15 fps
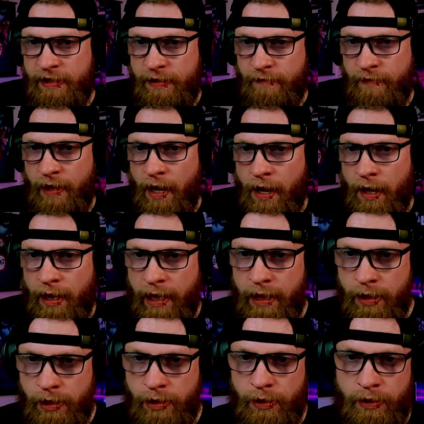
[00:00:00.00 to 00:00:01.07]
of the
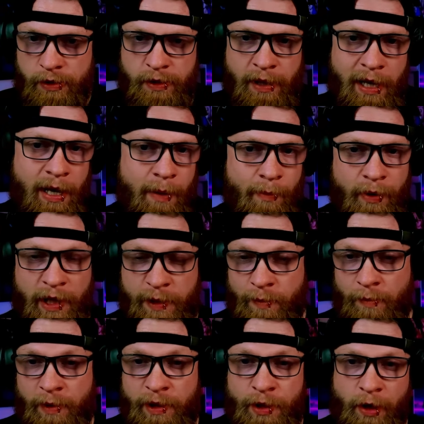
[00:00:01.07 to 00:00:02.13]
Archangels, but that's
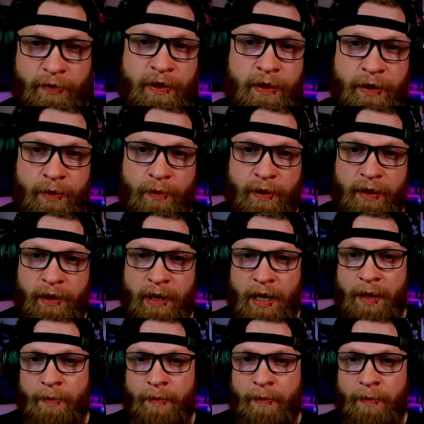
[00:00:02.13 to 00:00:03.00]
probably nothing to do with it,